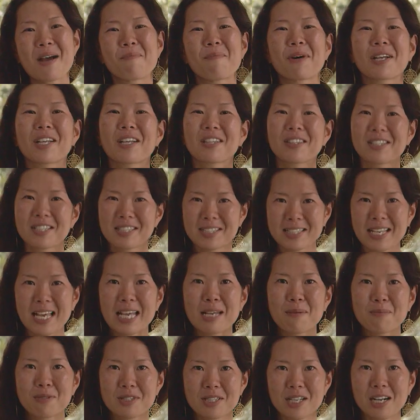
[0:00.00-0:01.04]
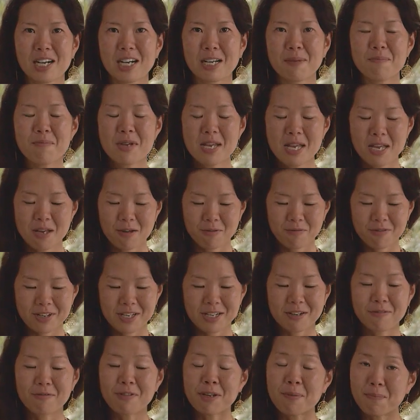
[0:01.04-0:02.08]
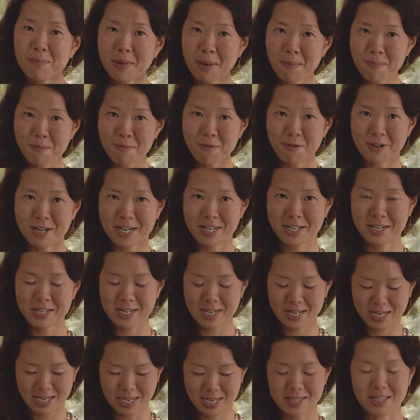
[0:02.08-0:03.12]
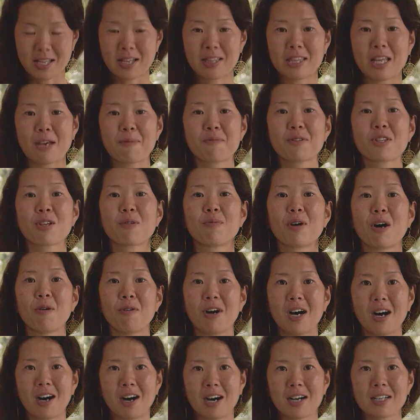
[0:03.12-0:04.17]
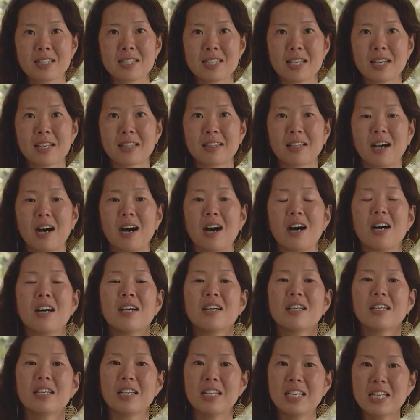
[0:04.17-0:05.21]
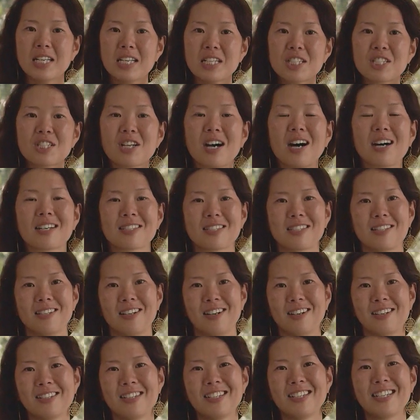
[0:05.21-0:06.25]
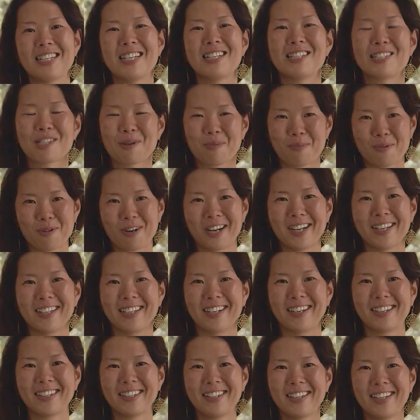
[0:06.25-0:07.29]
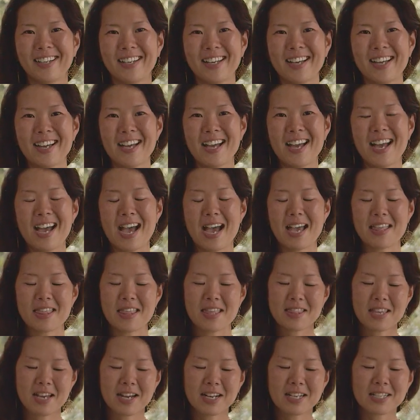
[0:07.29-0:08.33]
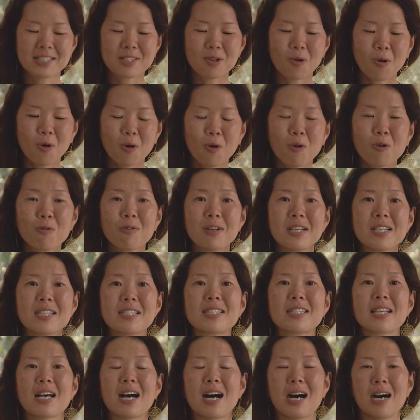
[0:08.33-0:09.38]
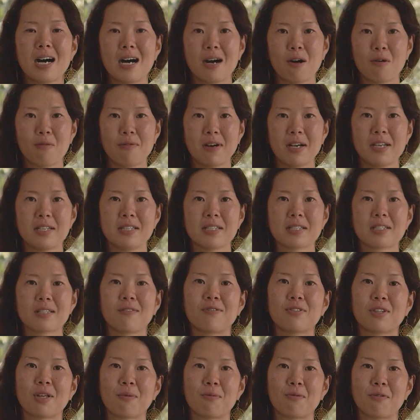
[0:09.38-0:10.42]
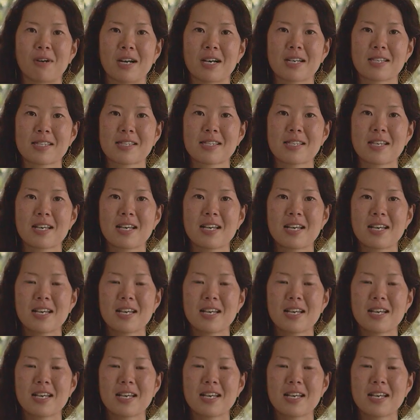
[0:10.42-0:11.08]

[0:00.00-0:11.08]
But at the same time, we are remembering in the depth of our heart that each asana is a prayer. And there is always awareness of the breath